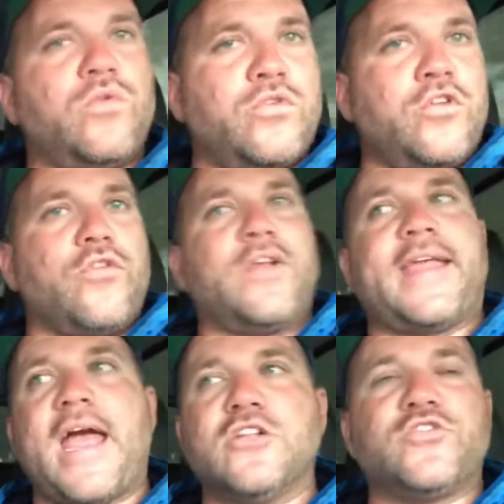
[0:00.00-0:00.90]
you're
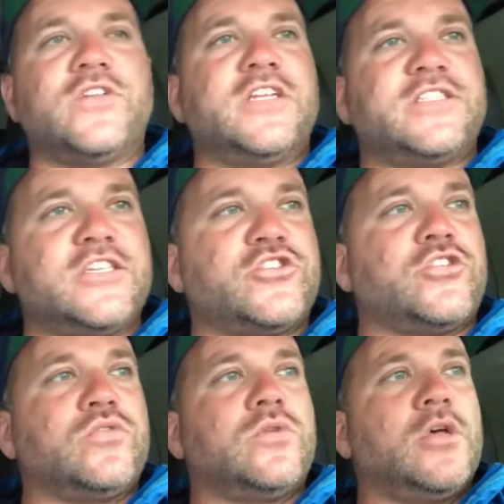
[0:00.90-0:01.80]
encountering this
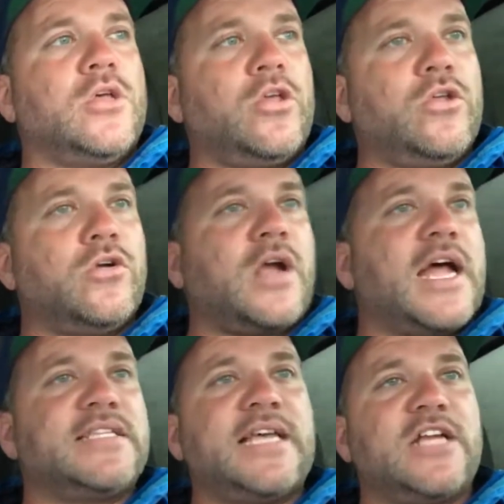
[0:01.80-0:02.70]
issue, you know,
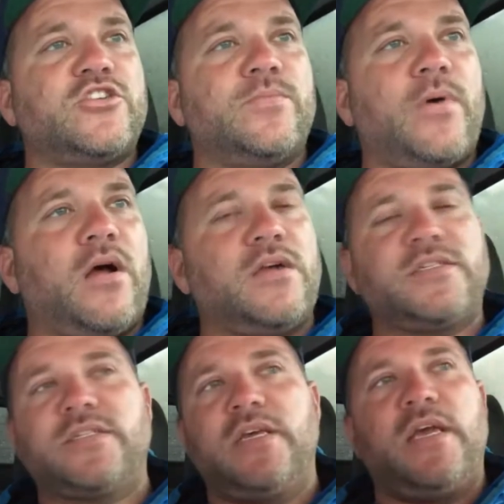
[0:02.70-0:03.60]
contact your
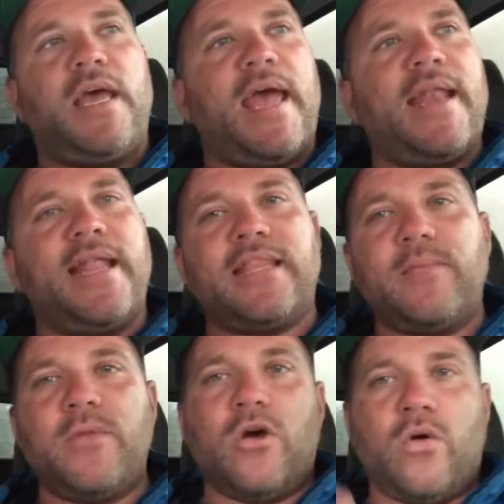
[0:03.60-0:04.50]
boss and let
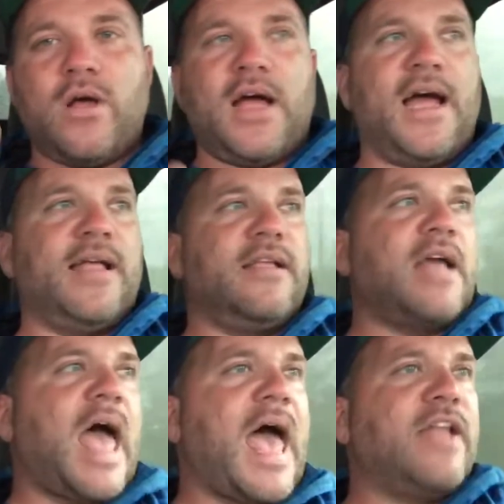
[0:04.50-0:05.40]
them know.
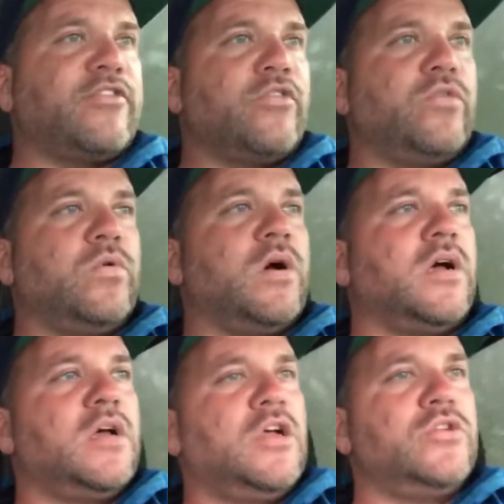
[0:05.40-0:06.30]
I had to
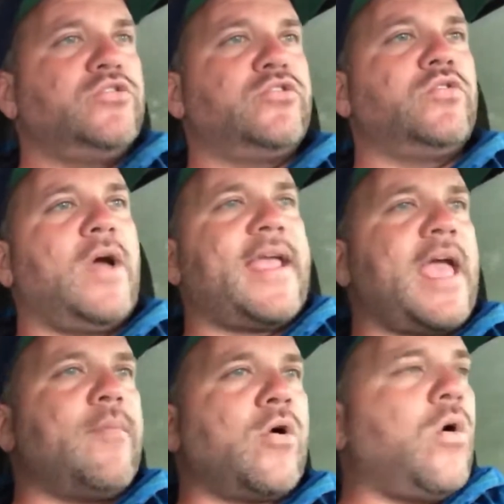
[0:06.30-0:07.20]
do a
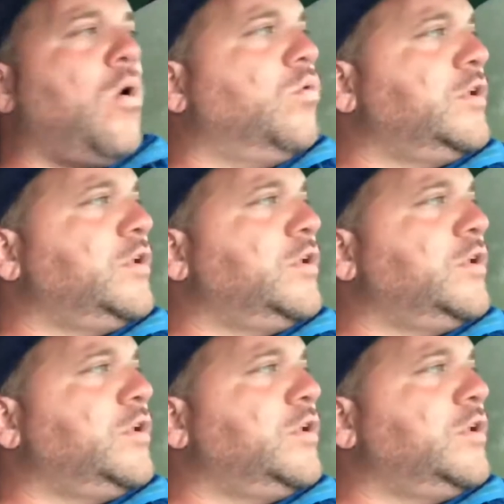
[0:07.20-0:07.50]
chemical only